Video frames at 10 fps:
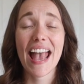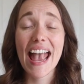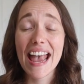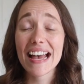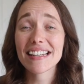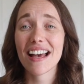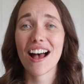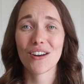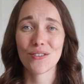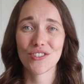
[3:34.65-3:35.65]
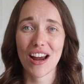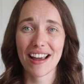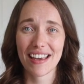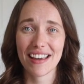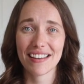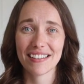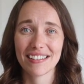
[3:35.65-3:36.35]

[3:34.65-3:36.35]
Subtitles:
and auto tracking.